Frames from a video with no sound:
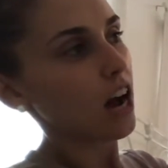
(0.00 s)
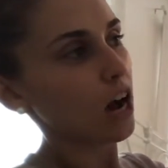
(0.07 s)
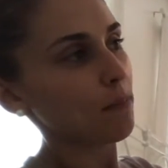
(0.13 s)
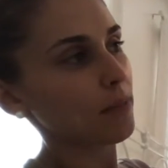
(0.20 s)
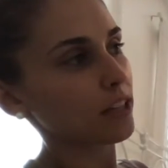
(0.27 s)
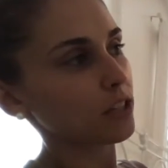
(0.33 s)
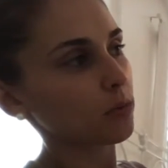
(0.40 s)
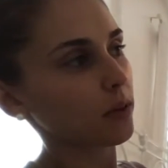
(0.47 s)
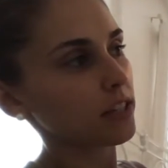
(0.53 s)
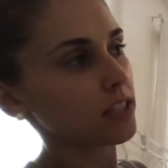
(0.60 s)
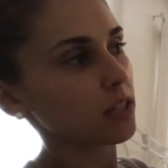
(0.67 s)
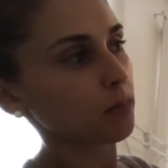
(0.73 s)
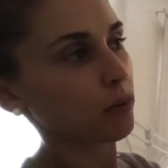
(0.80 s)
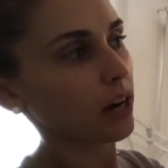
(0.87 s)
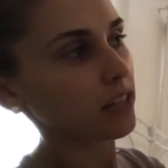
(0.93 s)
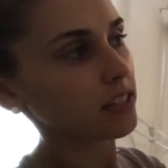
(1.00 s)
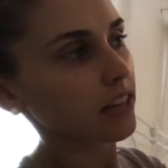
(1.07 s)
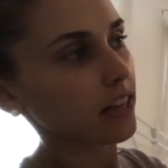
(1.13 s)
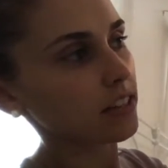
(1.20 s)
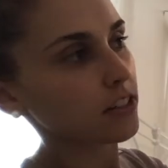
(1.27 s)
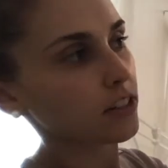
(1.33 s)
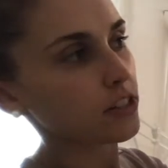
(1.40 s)
This one's the breast
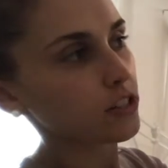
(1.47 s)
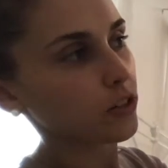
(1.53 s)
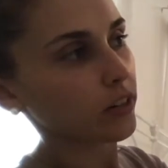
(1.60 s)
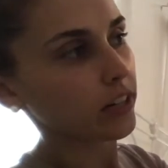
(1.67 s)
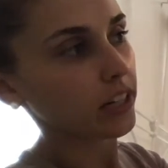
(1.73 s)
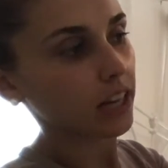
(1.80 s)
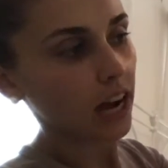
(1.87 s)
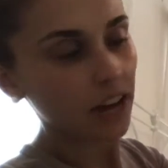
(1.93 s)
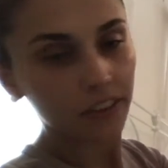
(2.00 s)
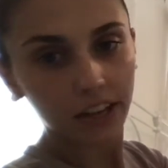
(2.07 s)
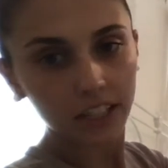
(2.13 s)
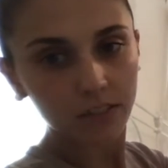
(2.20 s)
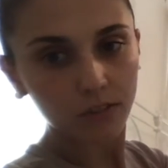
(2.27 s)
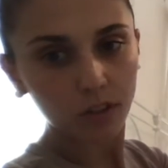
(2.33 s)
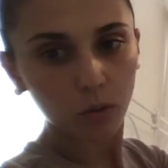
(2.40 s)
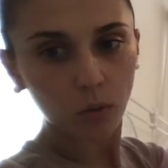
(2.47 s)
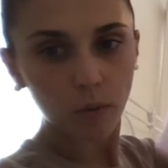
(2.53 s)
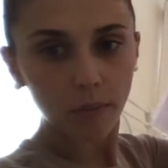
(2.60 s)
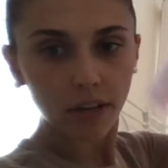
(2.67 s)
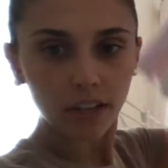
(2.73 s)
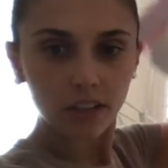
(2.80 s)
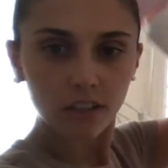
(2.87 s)
cancer screening guidelines for
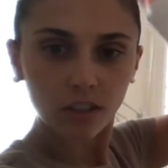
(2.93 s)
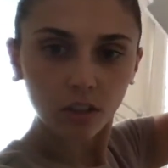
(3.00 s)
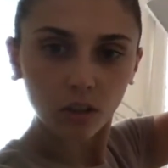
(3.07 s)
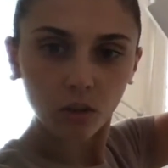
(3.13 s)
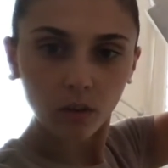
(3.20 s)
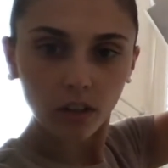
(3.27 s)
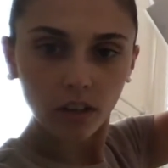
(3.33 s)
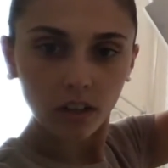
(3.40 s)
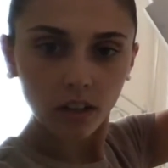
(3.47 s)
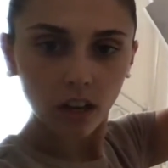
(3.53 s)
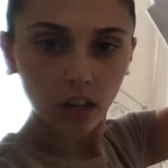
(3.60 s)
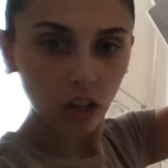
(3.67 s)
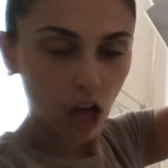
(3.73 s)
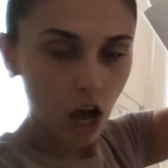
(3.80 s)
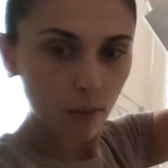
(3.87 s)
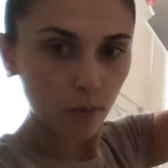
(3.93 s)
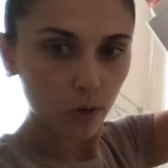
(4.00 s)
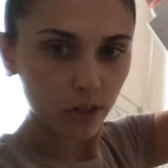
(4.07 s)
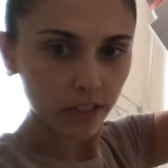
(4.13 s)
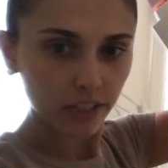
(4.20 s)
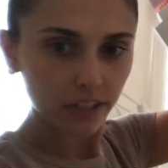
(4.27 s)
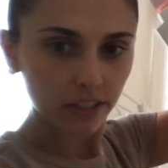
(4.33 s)
women, so a lot
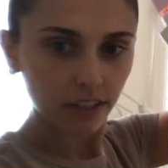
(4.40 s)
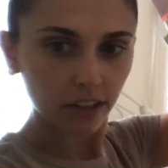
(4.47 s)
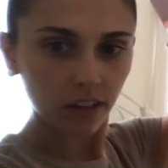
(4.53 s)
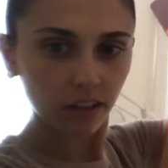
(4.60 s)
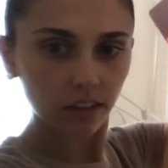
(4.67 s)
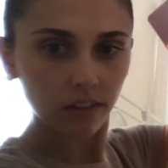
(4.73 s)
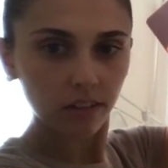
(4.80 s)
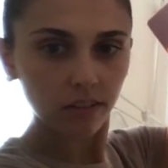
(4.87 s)
more detailed.